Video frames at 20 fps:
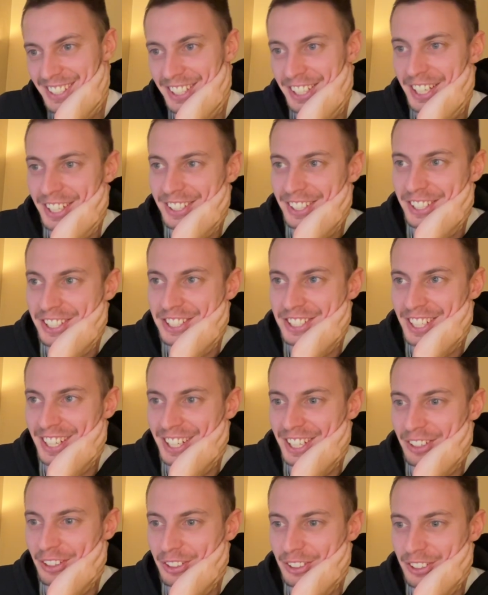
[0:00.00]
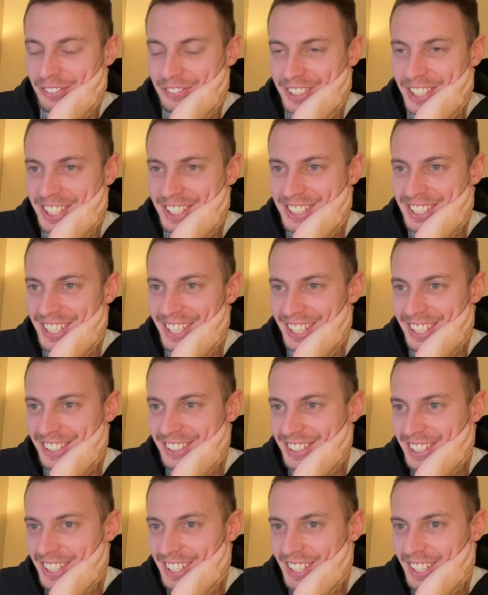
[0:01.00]
There is like a lot of things here
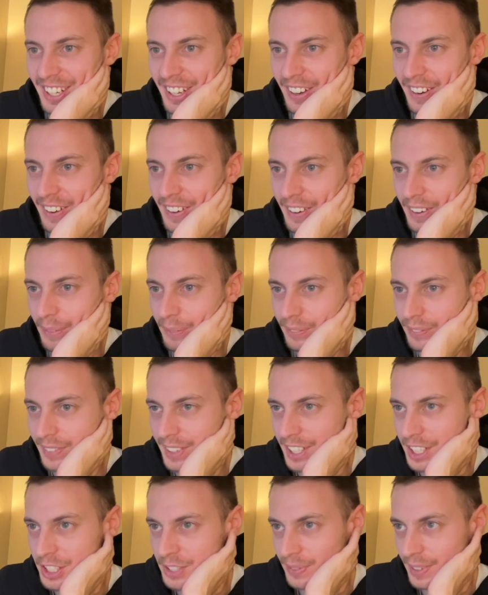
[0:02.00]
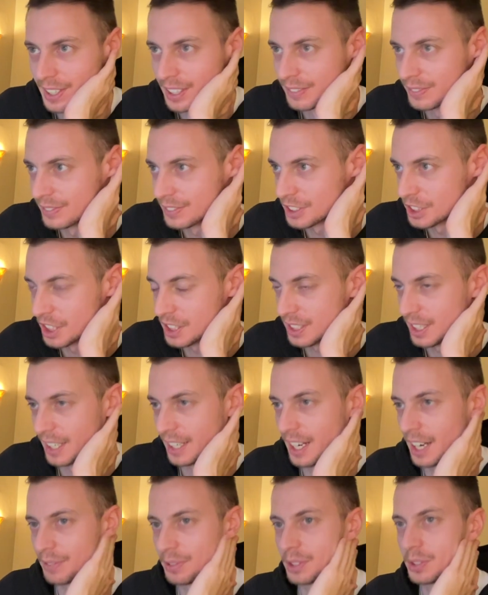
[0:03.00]
as well, just like
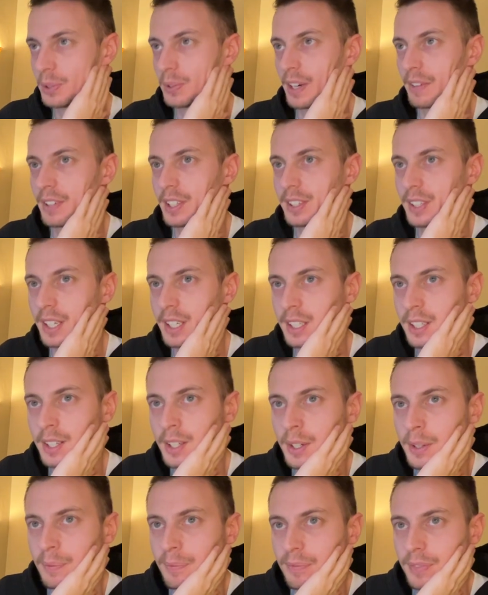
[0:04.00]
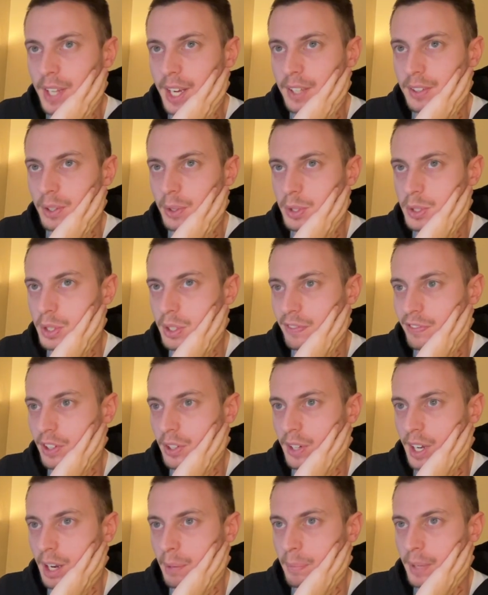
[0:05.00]
how to do everything. And also, if you
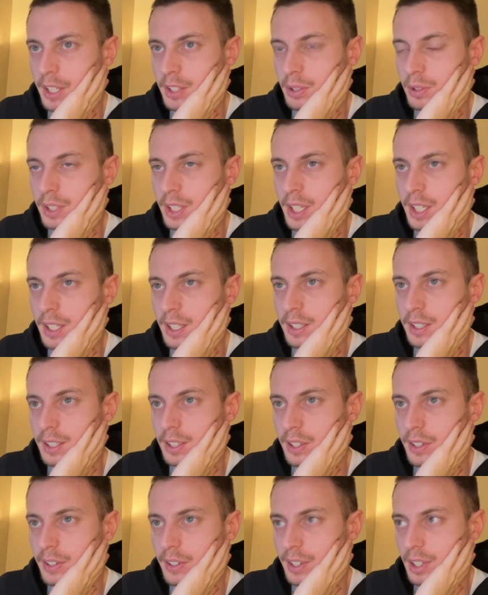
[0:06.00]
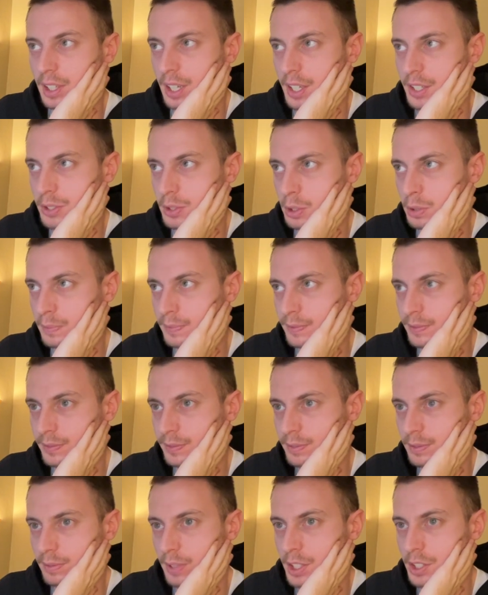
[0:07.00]
come back to the classroom,
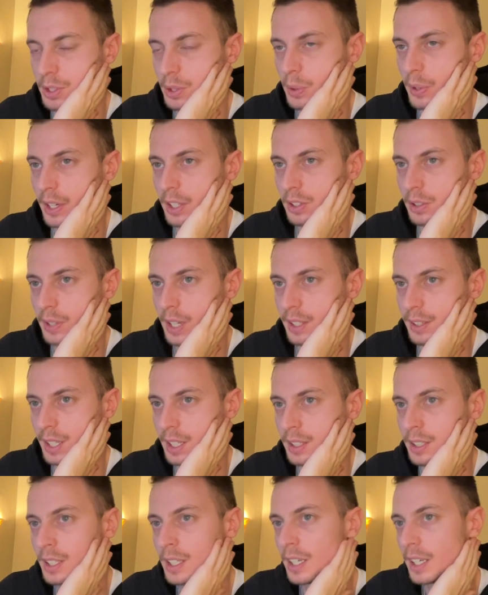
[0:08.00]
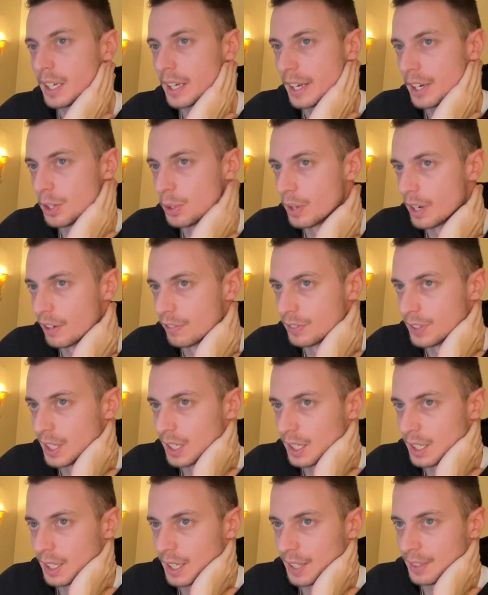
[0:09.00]
once you're going to get in, here you have
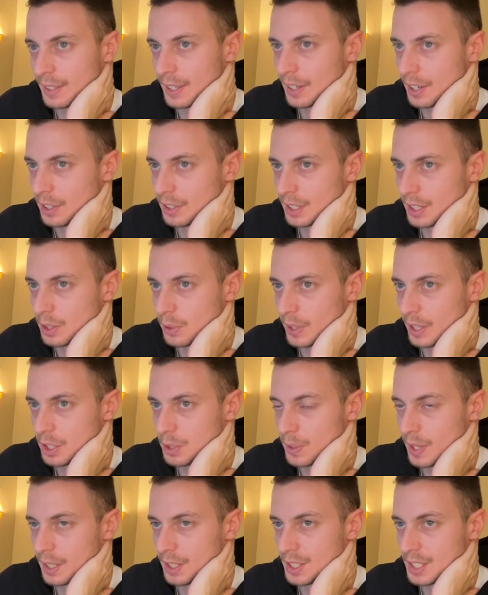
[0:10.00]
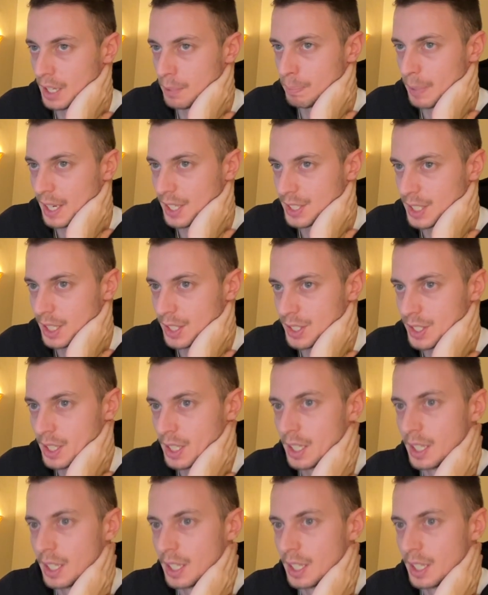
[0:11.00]
the Get Hired in UX UI Design Basics.